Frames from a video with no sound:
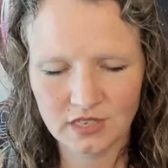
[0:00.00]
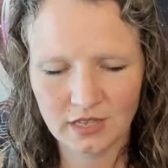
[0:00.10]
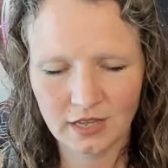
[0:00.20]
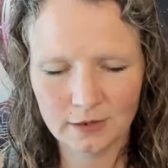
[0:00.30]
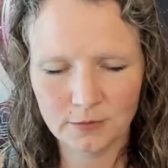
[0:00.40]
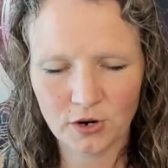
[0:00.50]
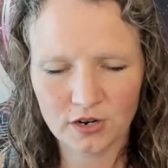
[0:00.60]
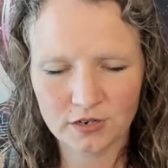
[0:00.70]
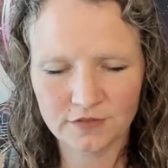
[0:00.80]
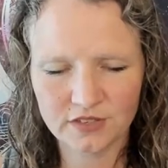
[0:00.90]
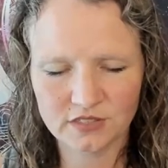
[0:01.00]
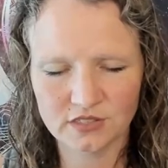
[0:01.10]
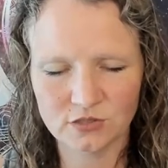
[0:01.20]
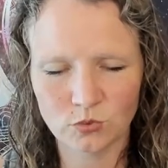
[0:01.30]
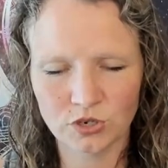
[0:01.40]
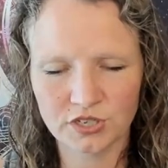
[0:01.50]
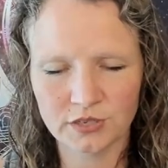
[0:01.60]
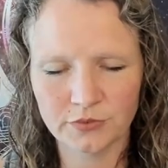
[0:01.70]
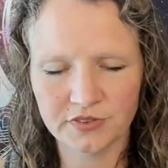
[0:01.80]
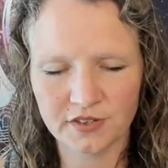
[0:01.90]
And part of this is
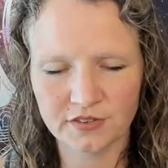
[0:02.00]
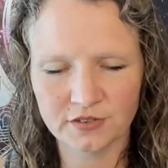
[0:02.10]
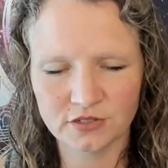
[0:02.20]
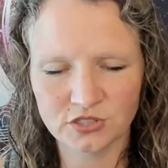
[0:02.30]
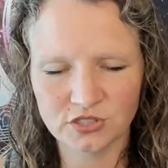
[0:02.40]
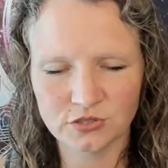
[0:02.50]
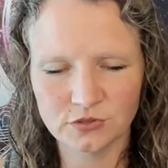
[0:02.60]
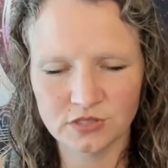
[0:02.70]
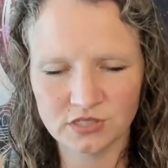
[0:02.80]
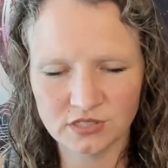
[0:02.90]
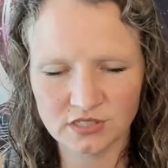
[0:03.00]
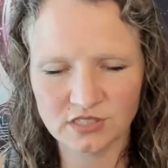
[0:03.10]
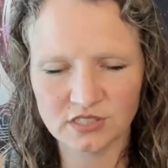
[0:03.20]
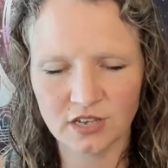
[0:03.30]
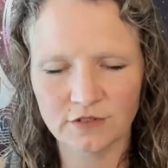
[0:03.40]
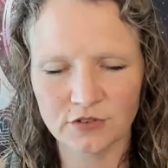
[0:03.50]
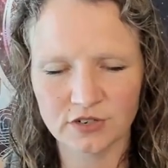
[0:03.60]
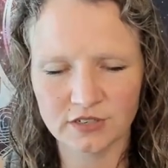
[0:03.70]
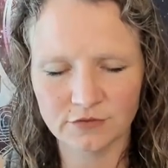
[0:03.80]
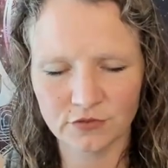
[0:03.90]
working with others too to discover
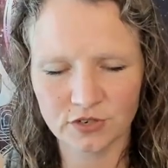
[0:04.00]
it for